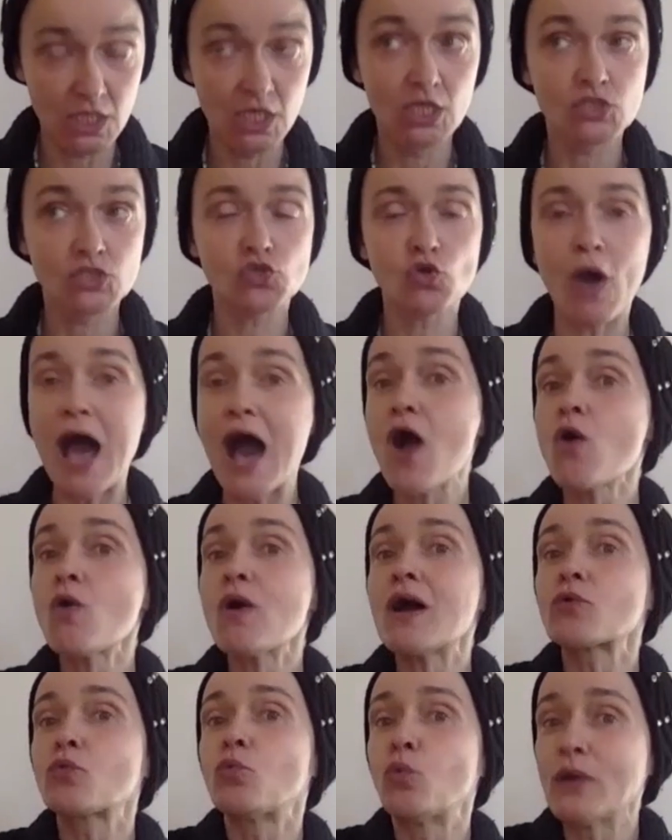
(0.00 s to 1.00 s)
So how
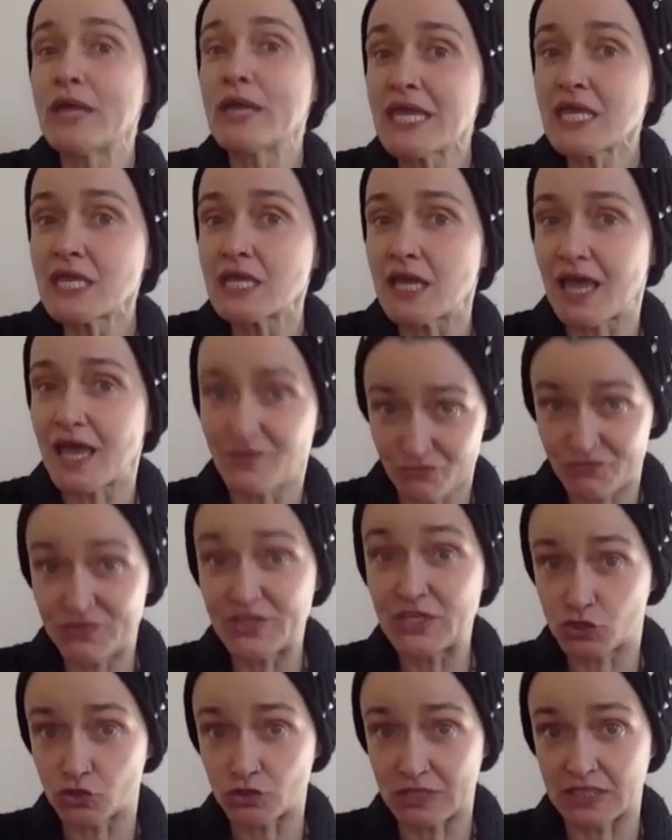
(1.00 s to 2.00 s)
are we
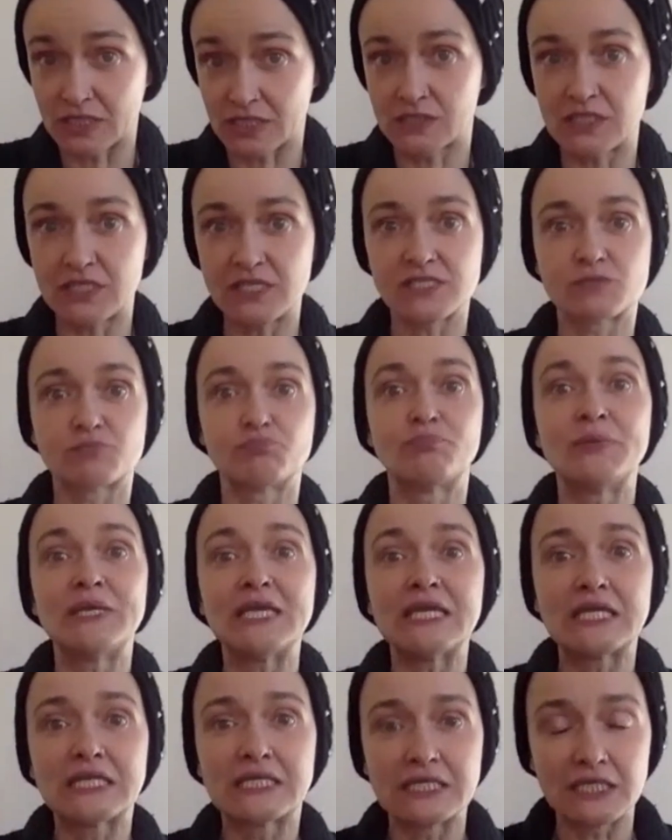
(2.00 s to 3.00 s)
envisioning this
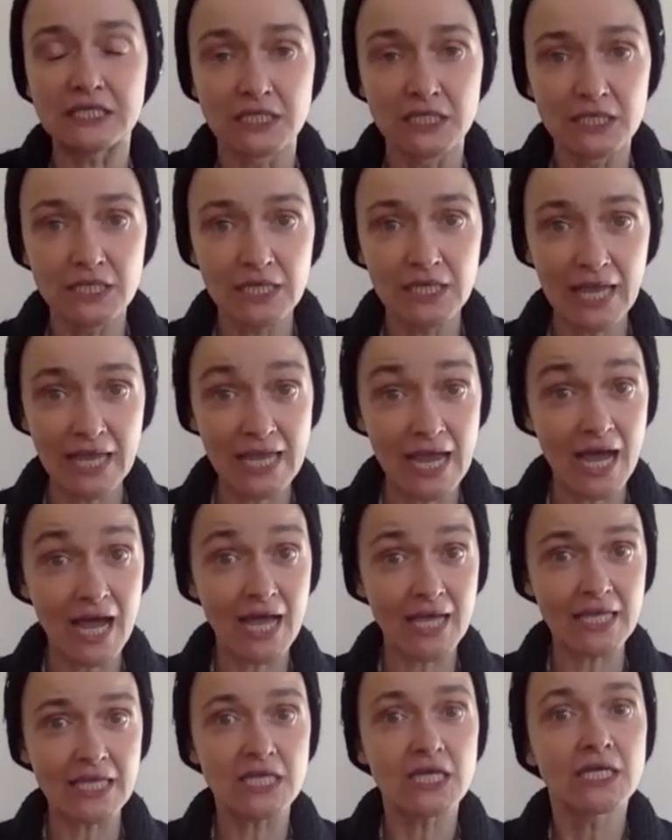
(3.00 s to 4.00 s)
big
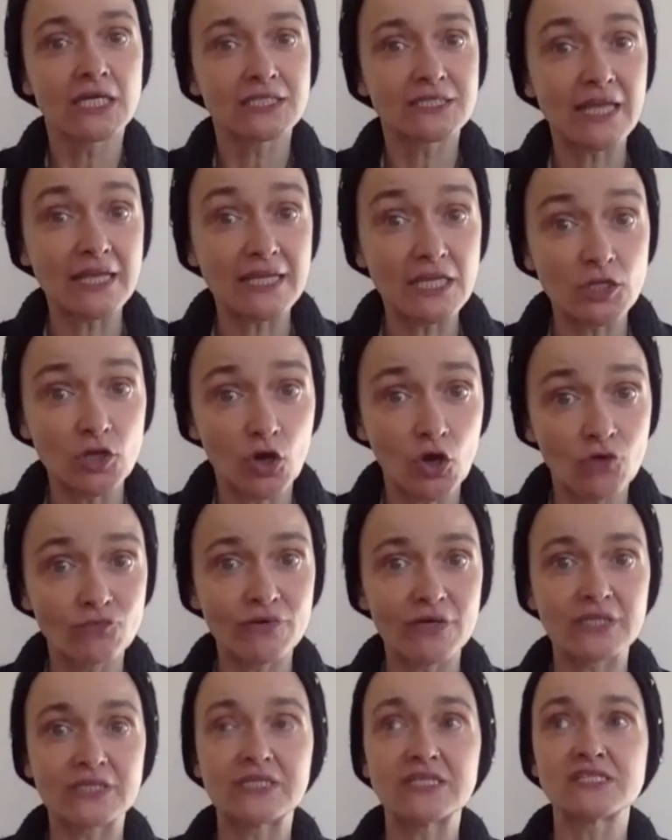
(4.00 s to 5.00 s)
AI taking
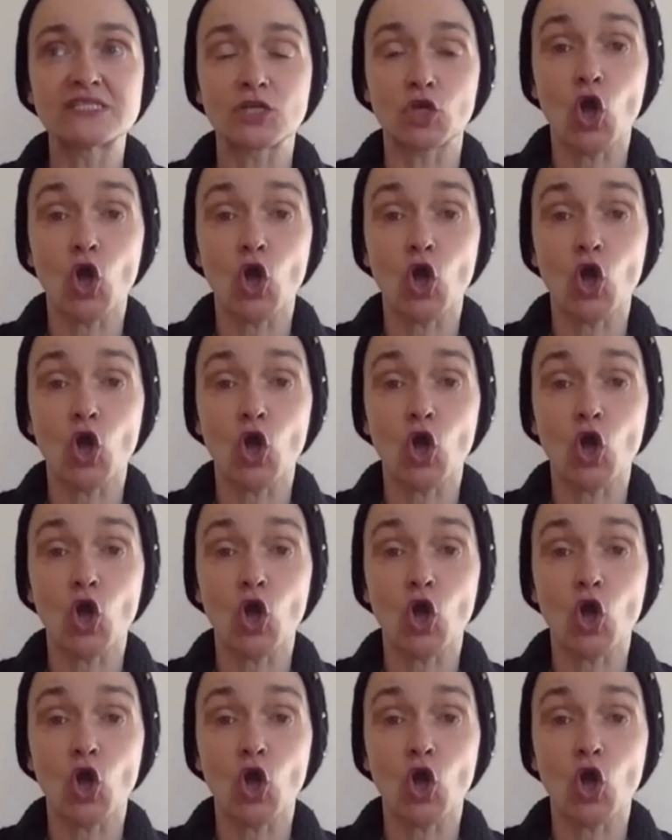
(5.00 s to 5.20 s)
over this